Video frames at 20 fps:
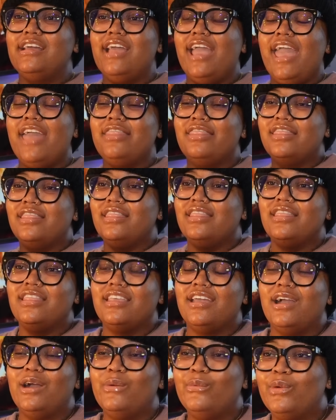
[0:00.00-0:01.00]
And
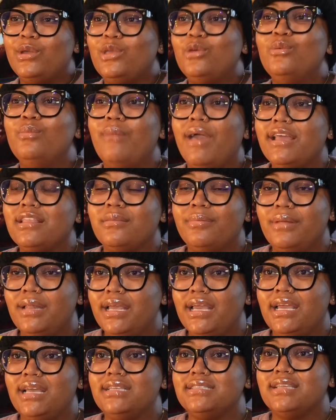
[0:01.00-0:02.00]
when you make the
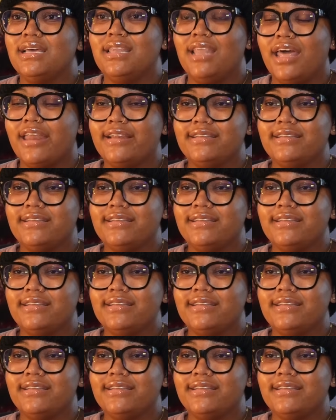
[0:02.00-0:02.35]
plans, a lot